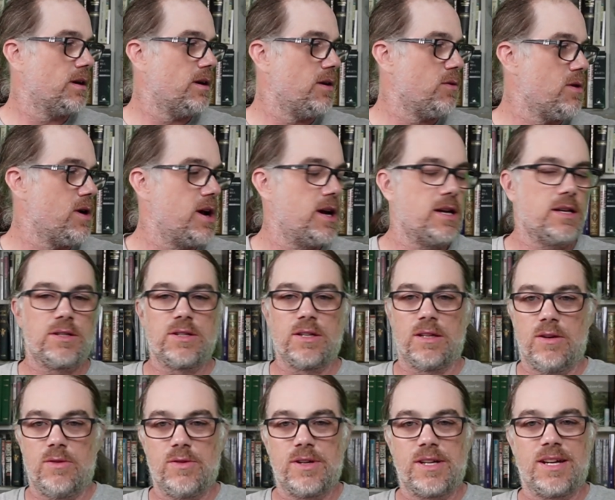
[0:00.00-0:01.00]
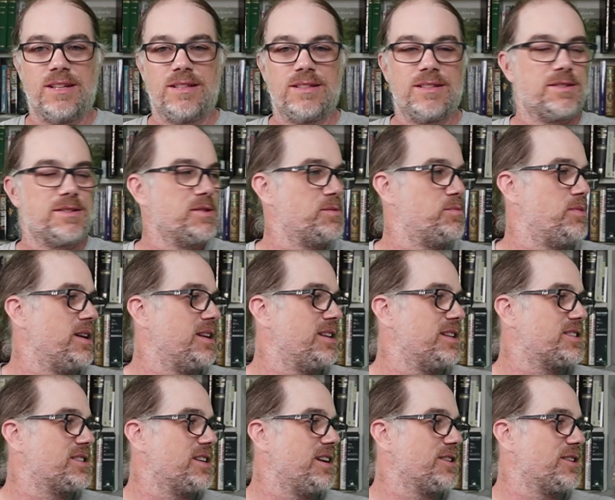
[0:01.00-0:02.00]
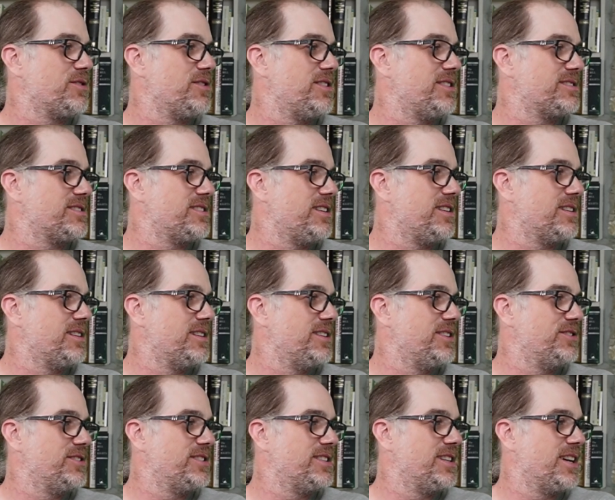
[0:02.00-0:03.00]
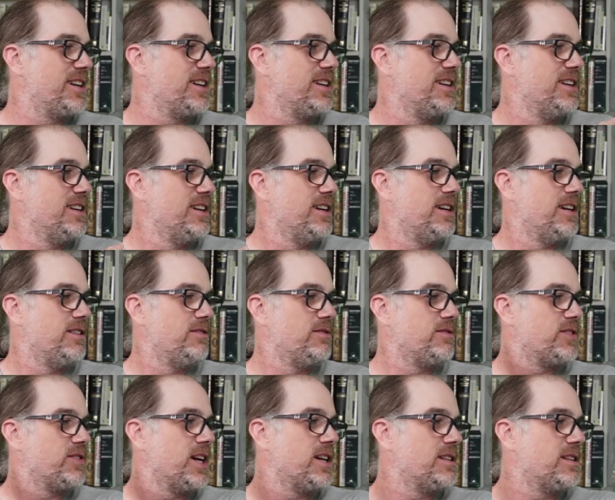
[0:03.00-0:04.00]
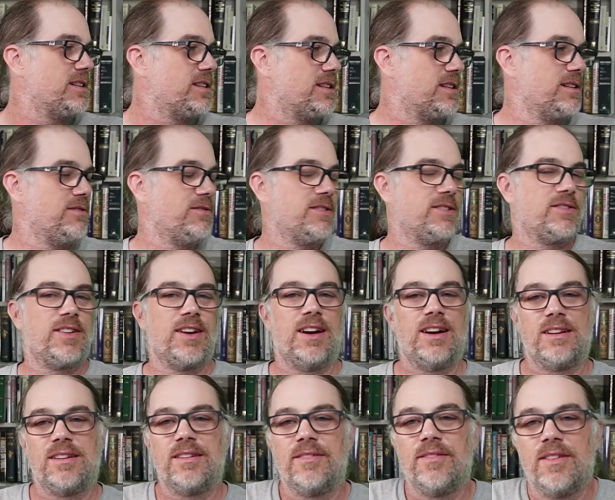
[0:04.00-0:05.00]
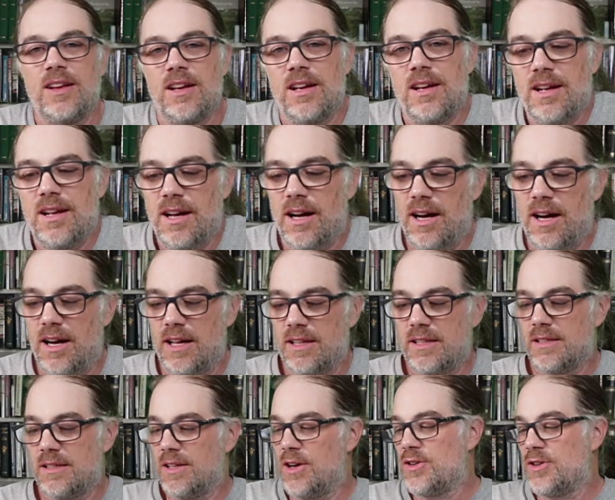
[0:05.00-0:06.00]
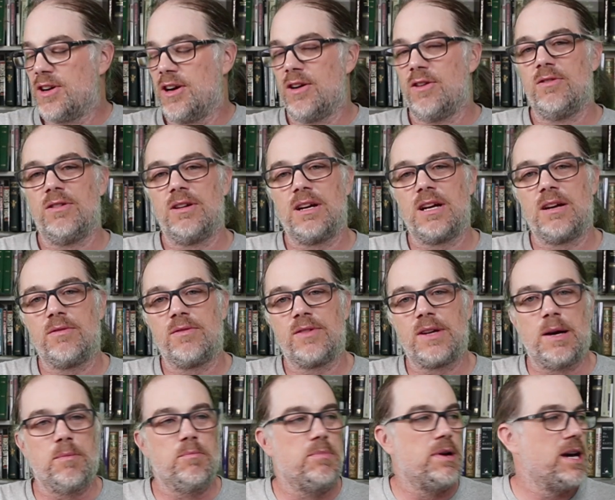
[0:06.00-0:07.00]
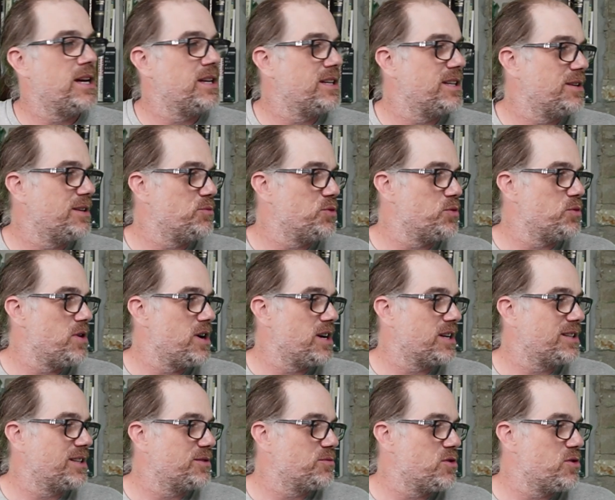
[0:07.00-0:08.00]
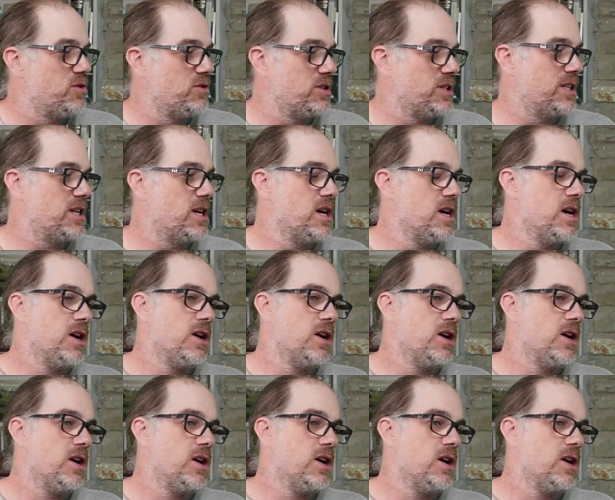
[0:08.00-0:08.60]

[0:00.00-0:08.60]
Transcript: All right, hello again. This is Ben Hitchcock Cross talking to you today. We've got it. The logo, and we've got Ben, and we're rocking and rolling.